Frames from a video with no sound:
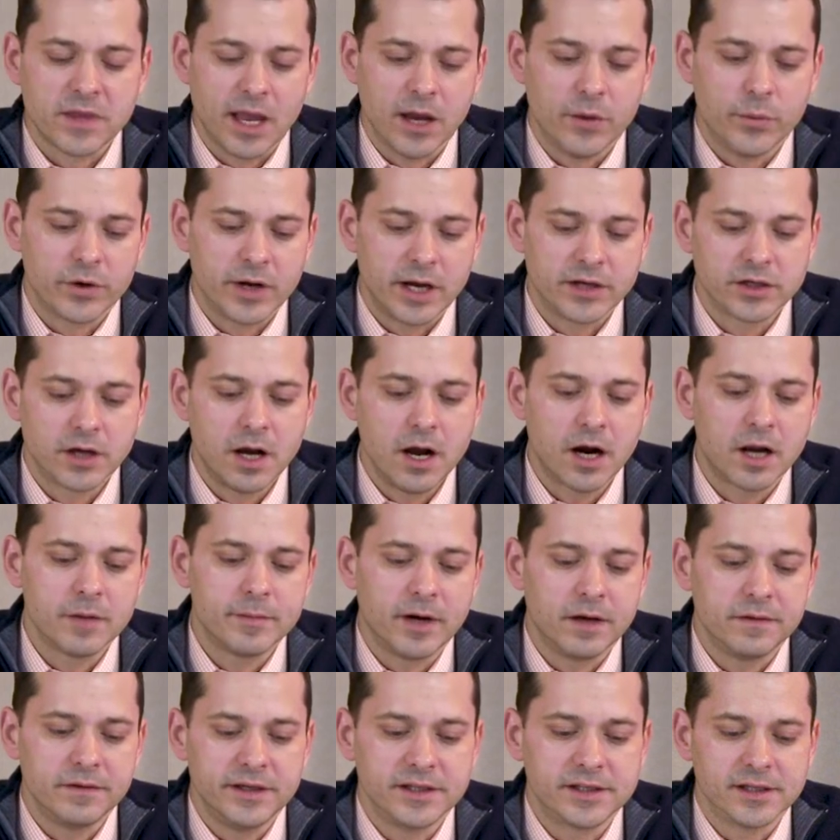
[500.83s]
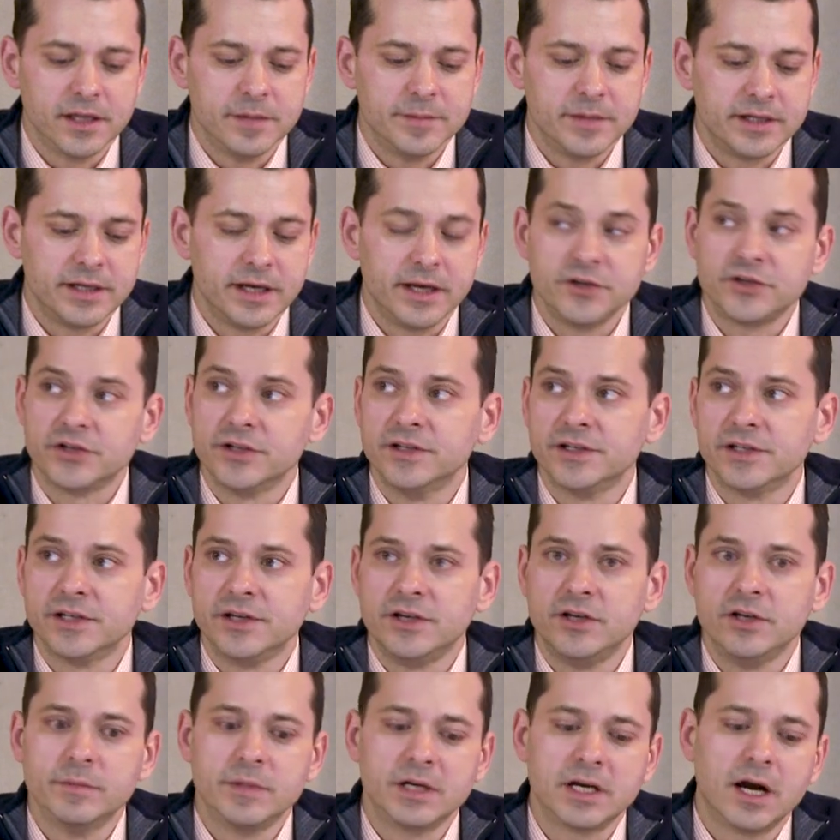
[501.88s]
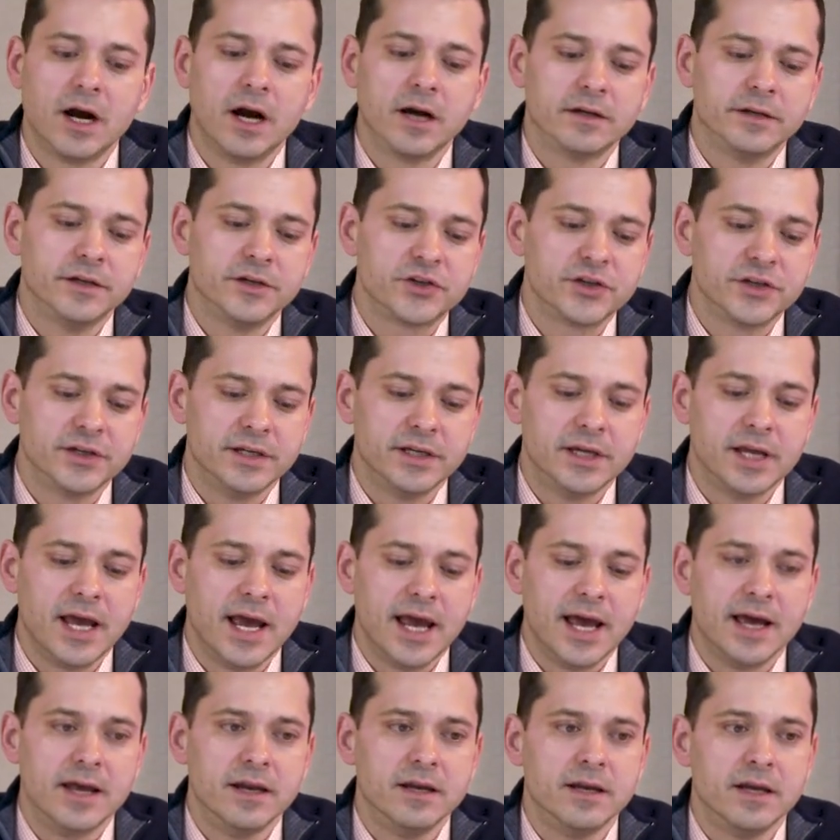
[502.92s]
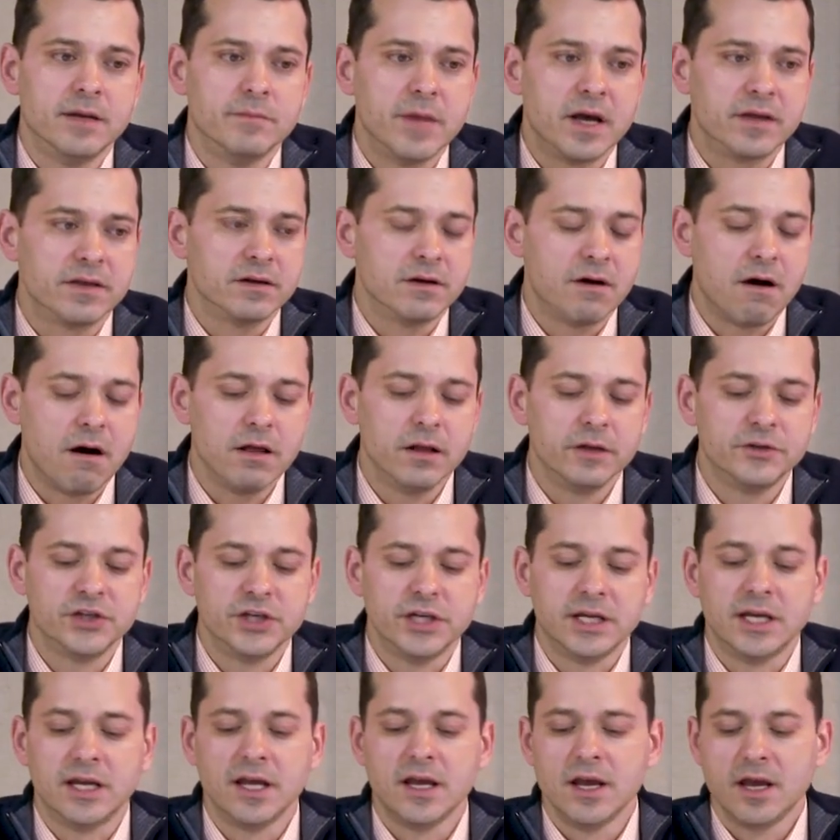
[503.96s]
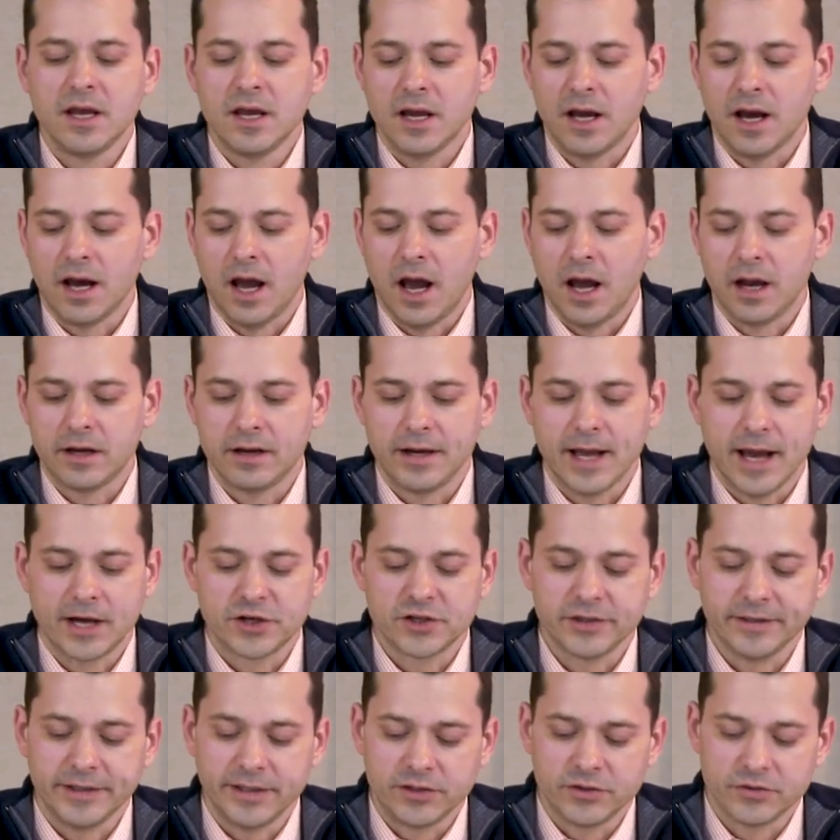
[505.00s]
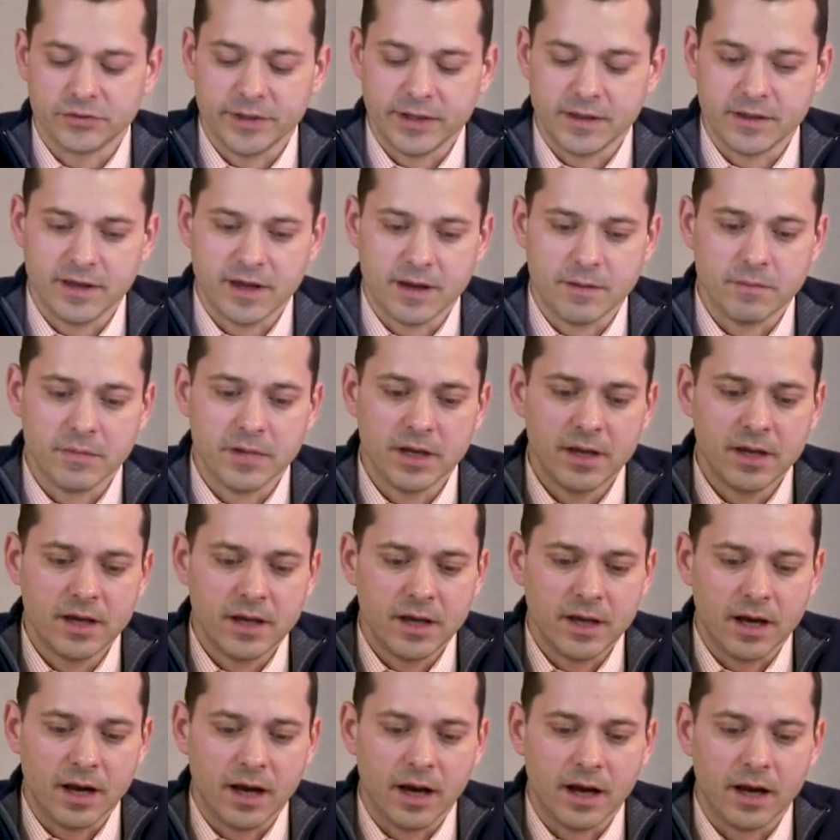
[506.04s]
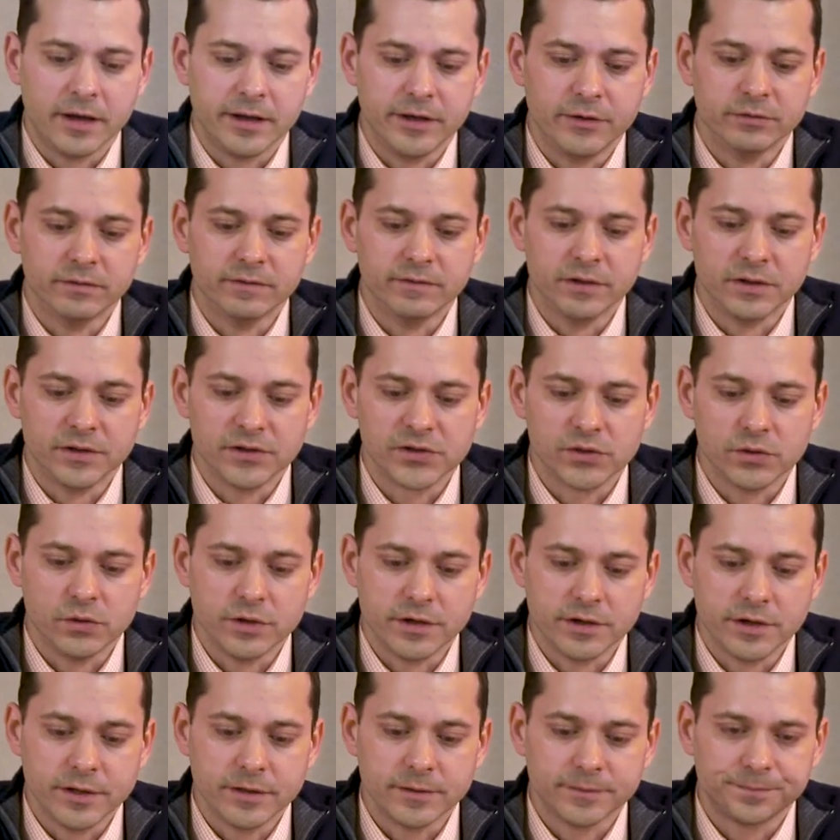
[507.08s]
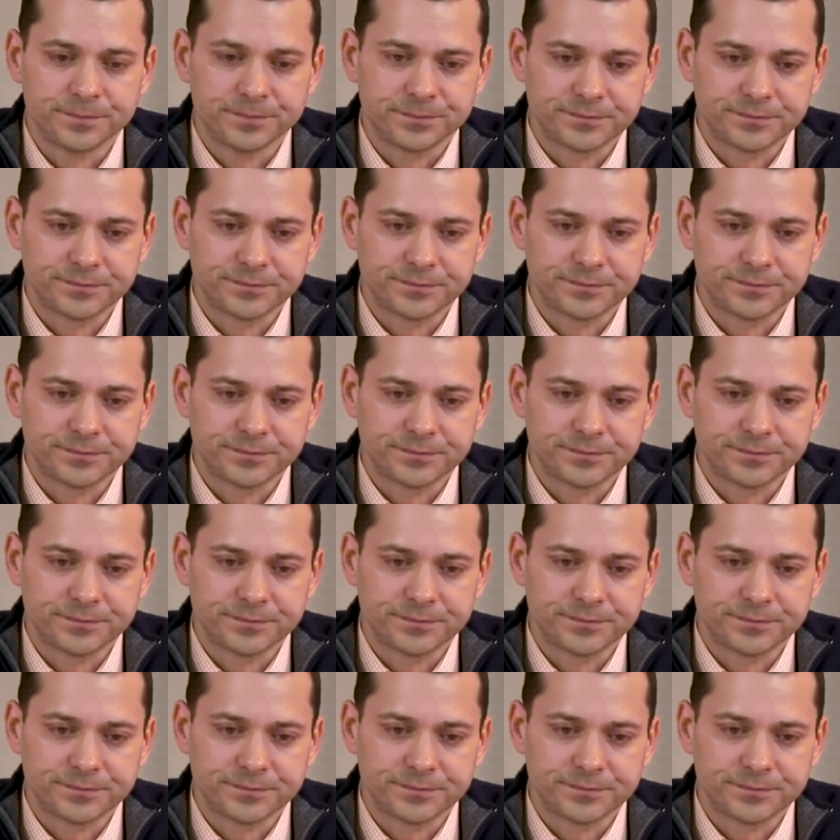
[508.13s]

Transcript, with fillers: And when I talk about these limitations in human cognition and in methodology, I'm going to actually treat them in reverse order.